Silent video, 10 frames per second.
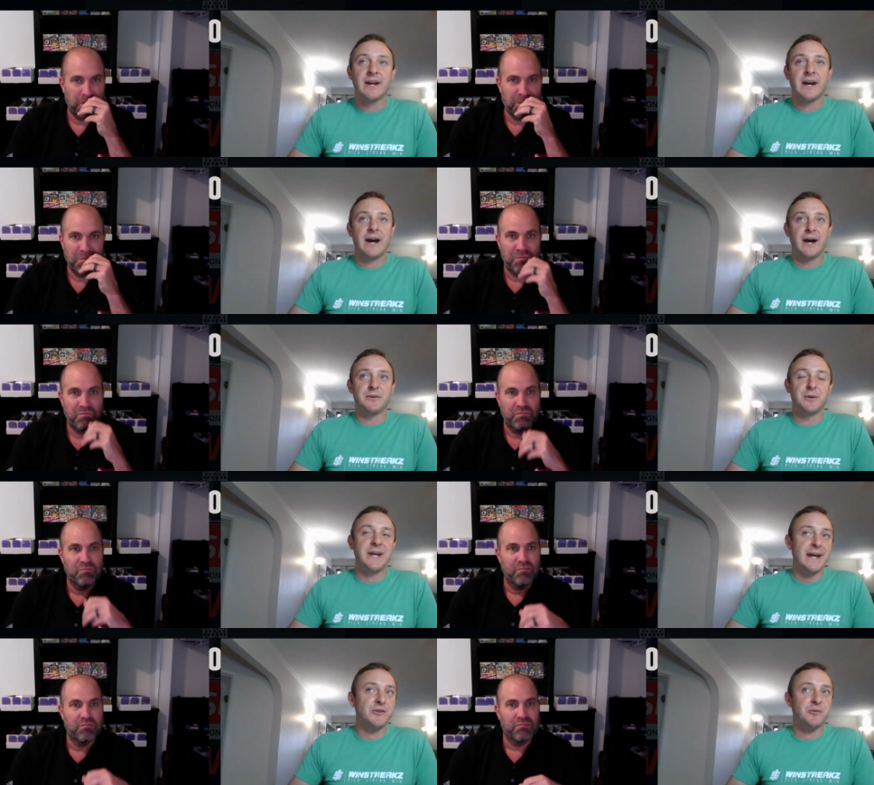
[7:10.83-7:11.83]
Speaker 1: Uh, you
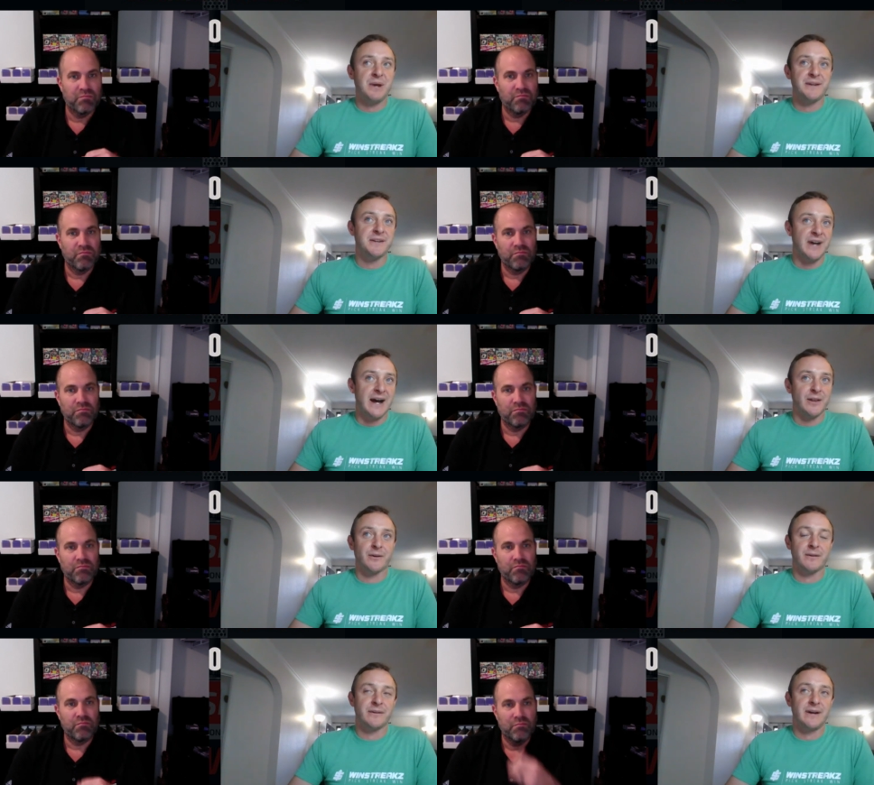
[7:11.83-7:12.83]
can spend a
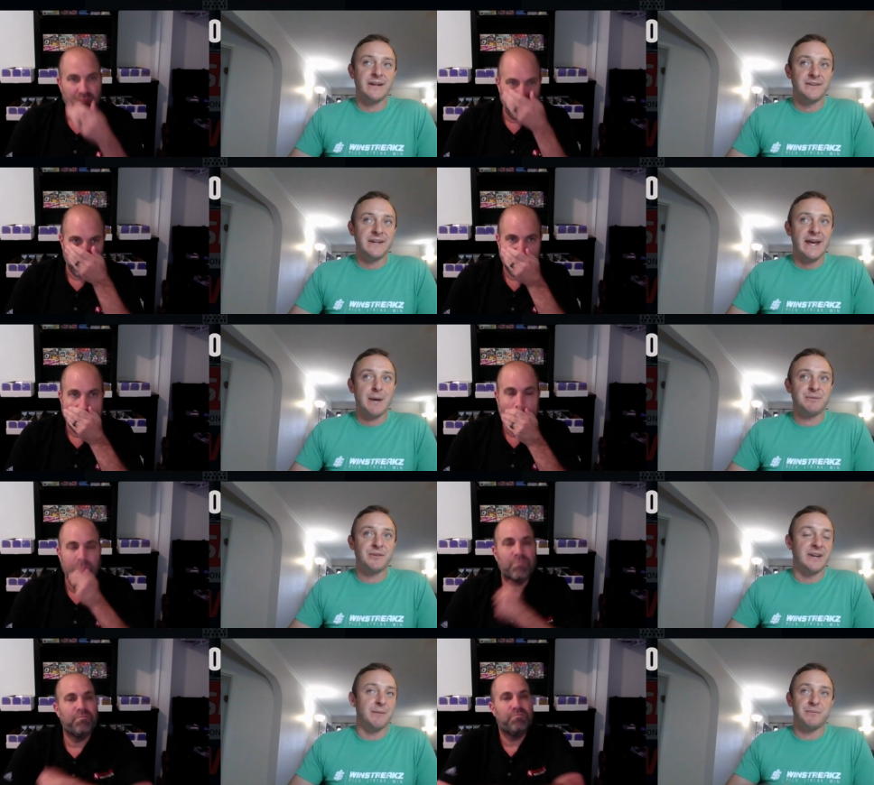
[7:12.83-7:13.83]
dollar in the app to
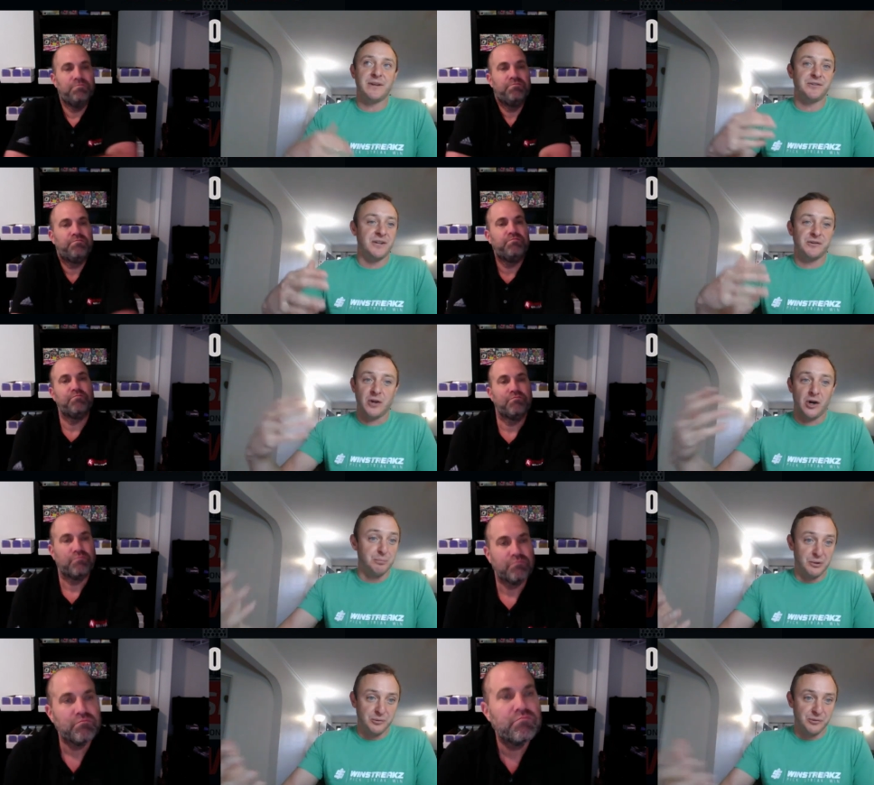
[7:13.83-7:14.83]
get these things called
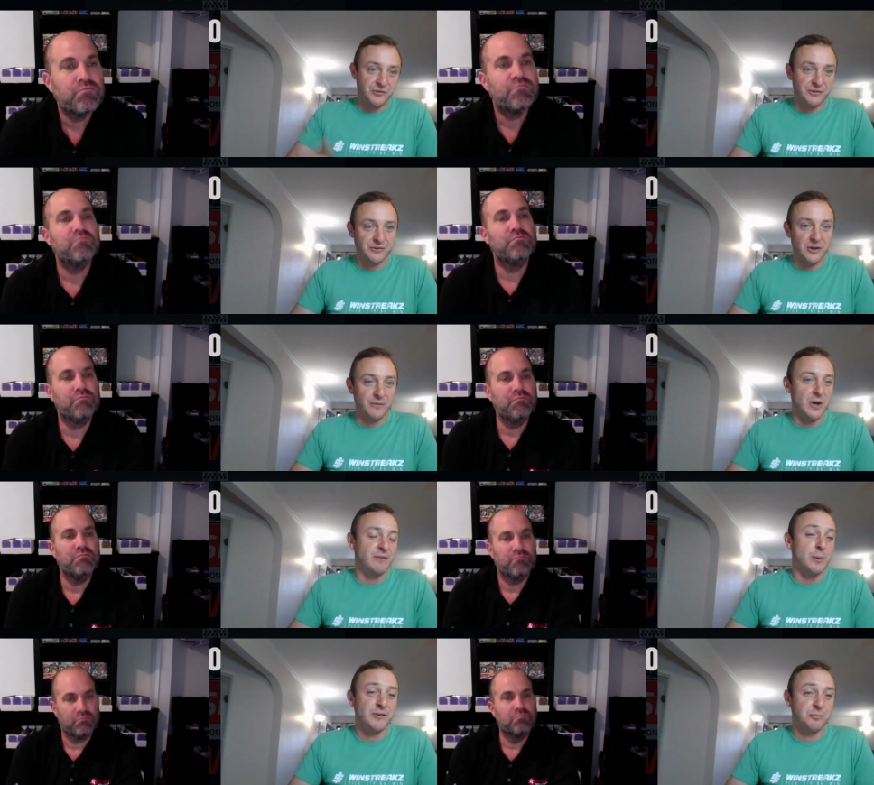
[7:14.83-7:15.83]
boosts. So mm-hmm. if you
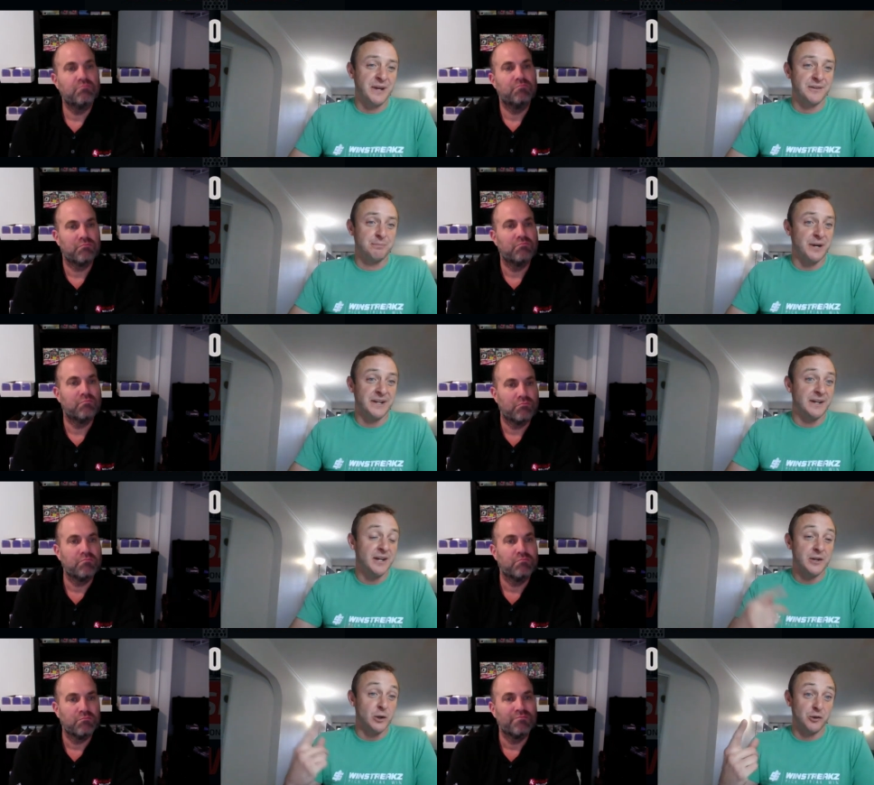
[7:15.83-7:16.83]
ever want to spend money,
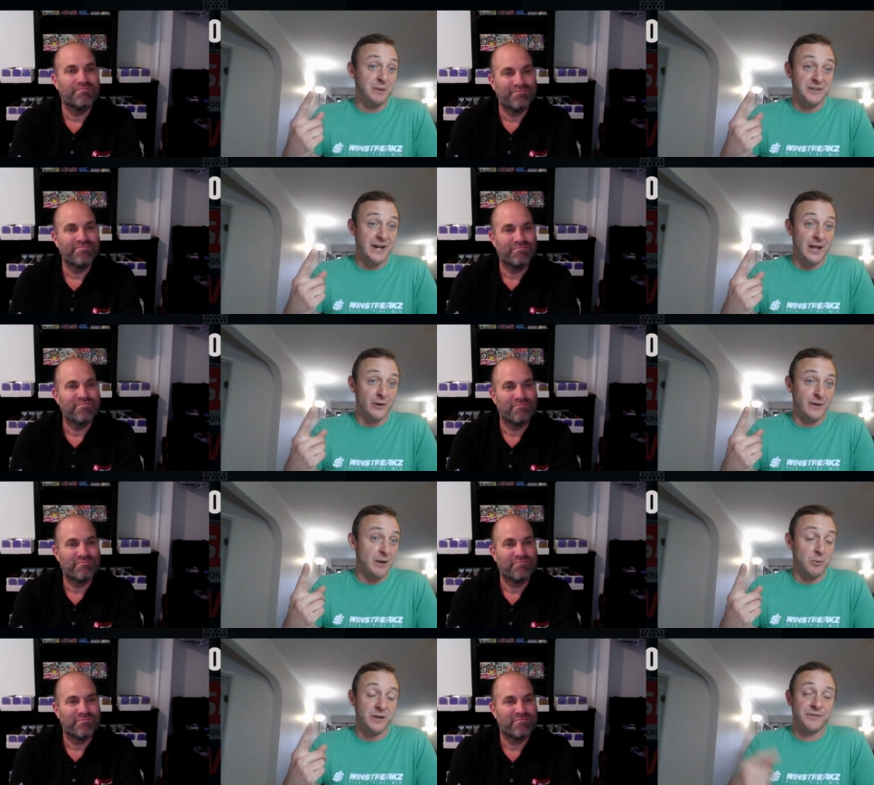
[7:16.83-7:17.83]
you can only spend a dollar
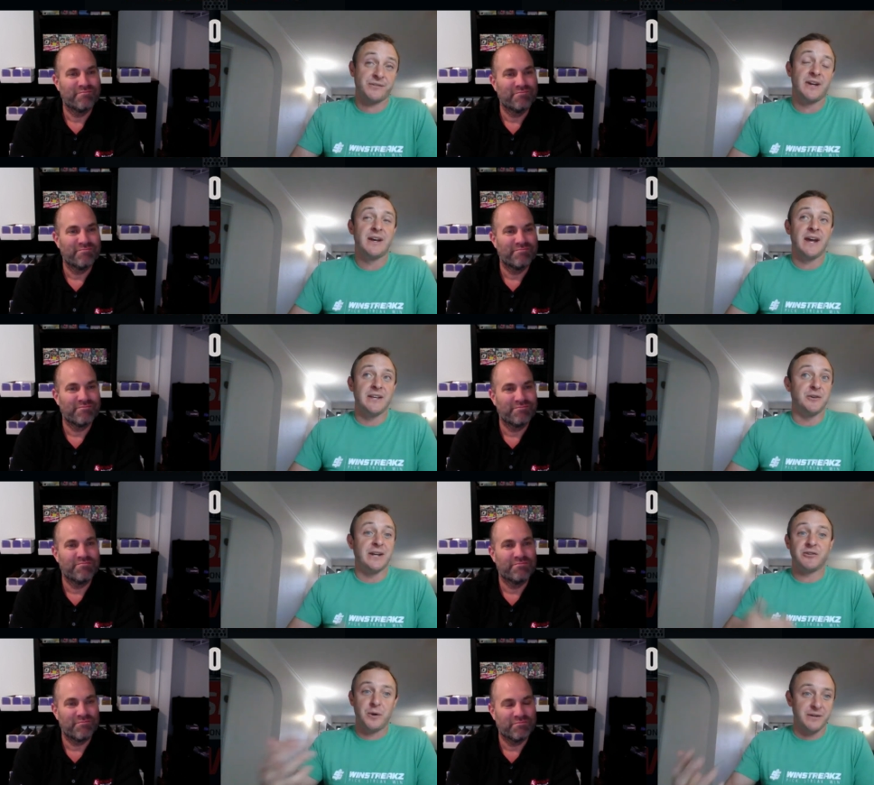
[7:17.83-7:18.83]
at once and you
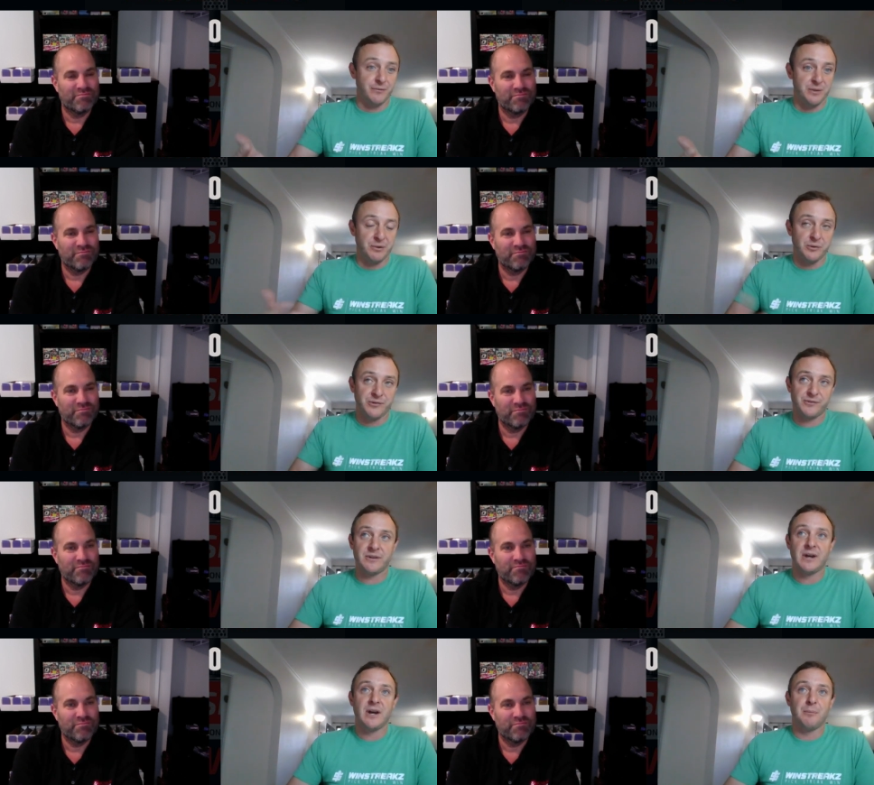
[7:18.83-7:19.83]
get 20 free boosts.
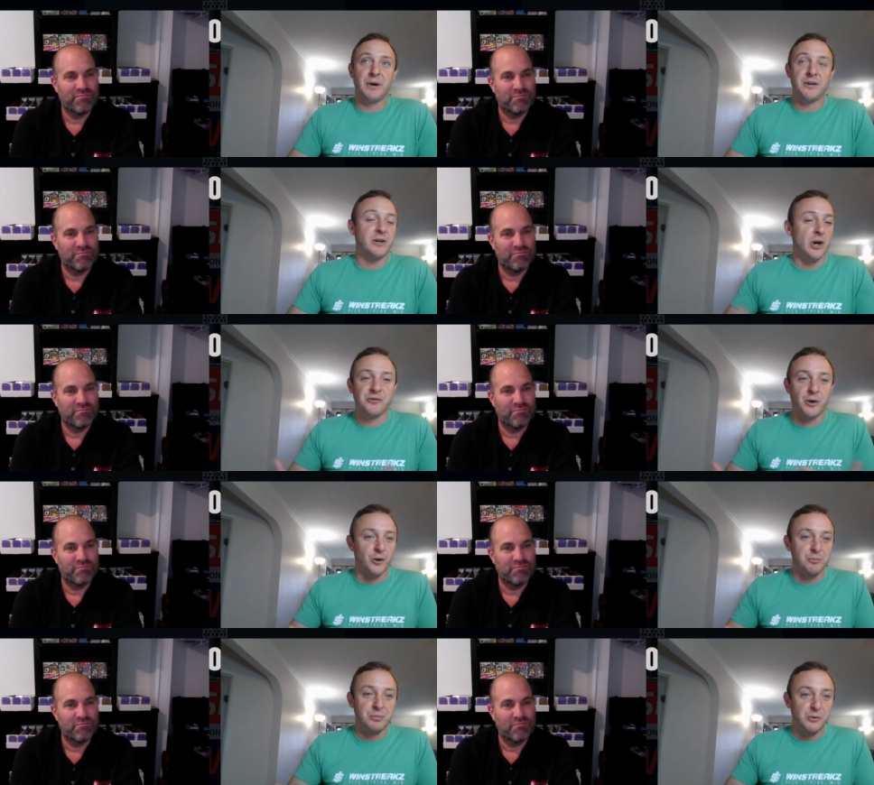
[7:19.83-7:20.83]
But you can also
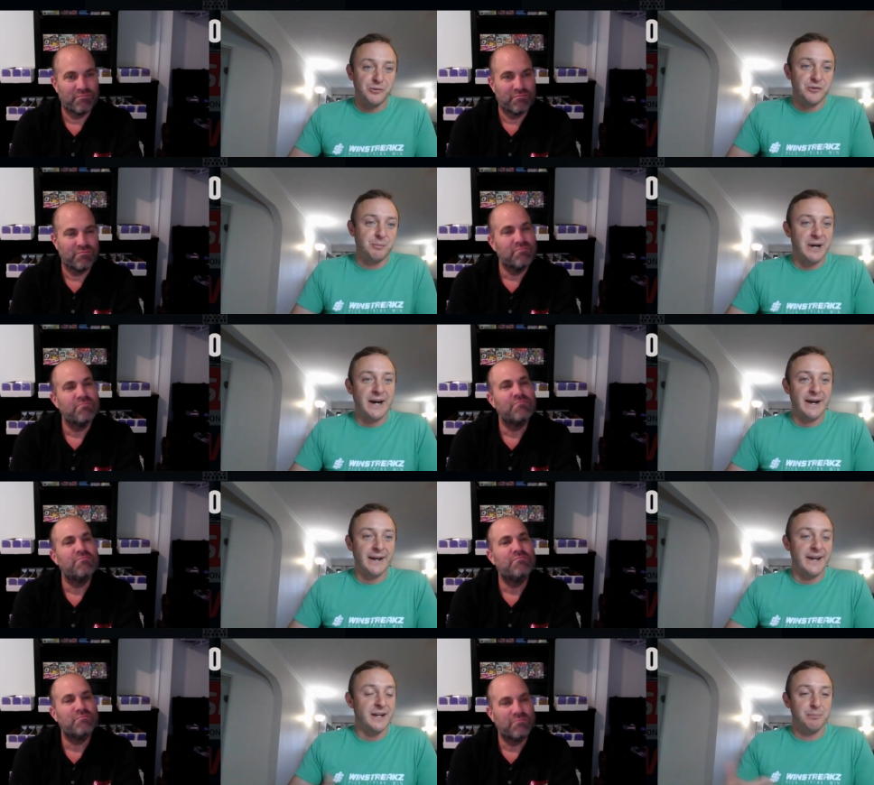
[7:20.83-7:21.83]
earn boosts by
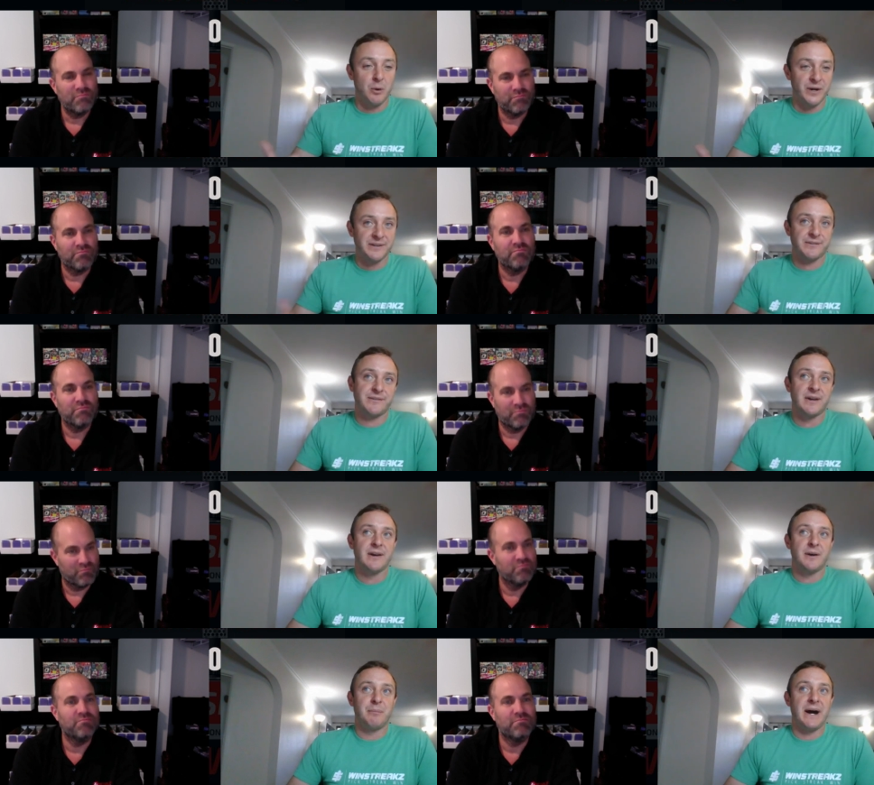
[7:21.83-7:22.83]
getting mm. points,
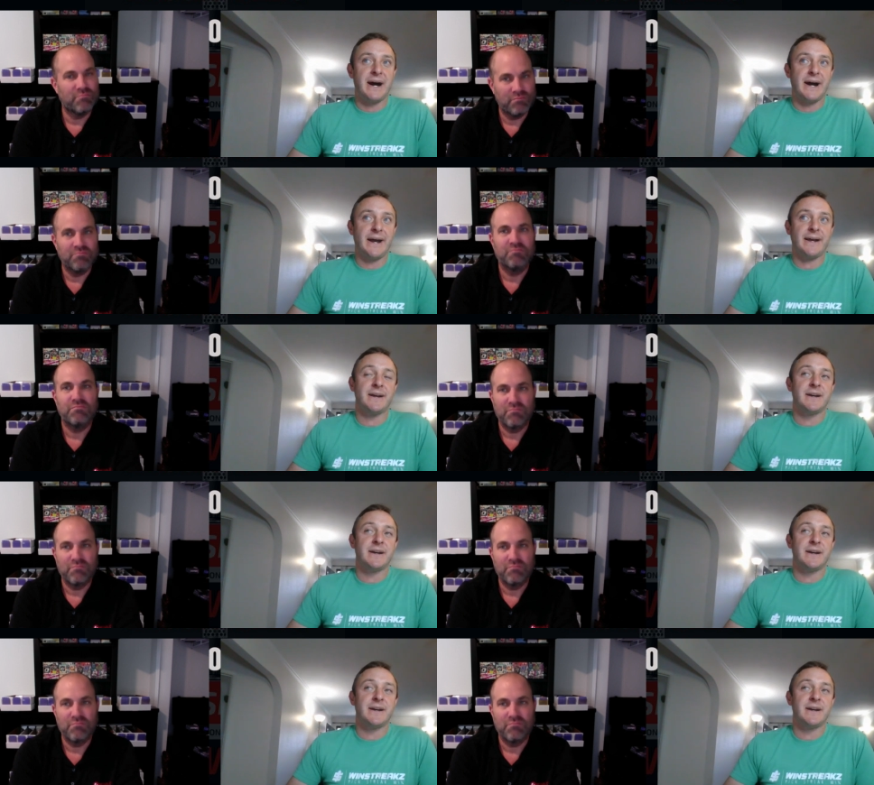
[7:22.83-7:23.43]
mm. by